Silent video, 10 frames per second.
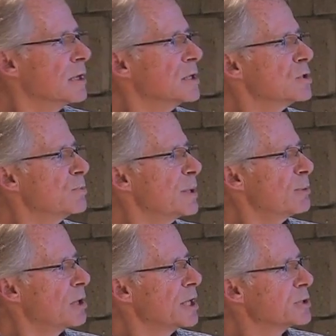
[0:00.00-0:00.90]
So
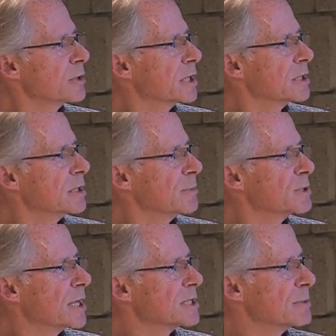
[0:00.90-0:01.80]
people also get
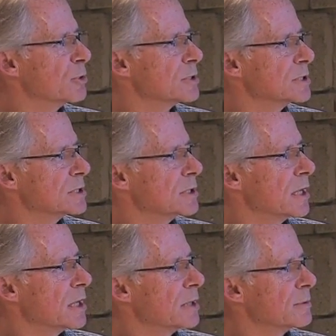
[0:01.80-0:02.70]
obsessed about
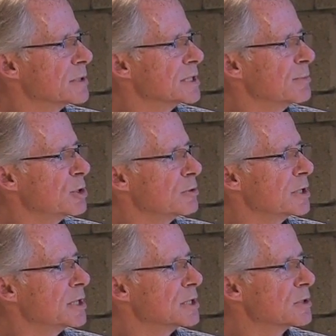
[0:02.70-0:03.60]
uh,
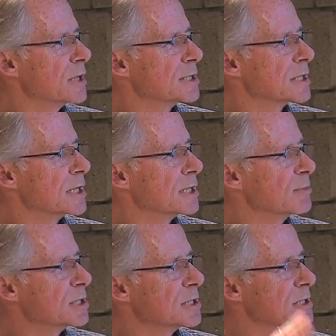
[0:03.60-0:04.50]
symmetry, so that's kind of the
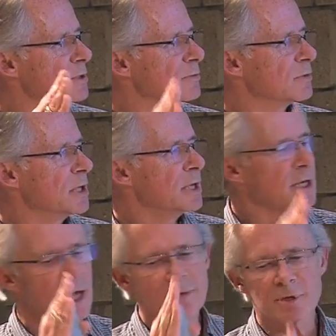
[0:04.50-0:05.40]
business of
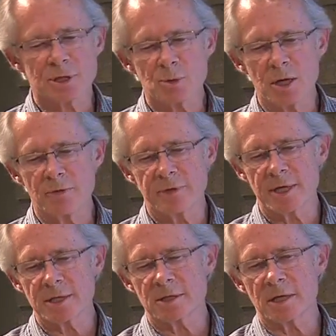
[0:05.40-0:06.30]
having 12
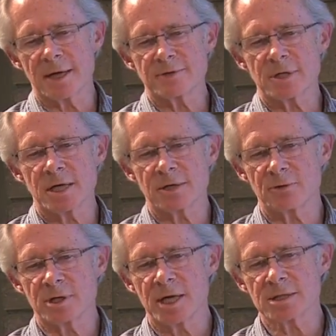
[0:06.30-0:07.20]
things on the left side of
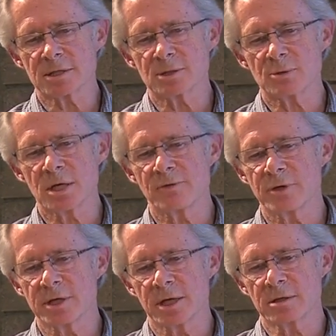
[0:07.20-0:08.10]
your desk and 12
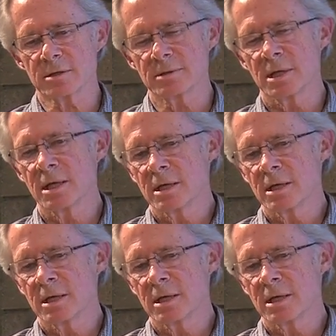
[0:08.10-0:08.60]
on the other.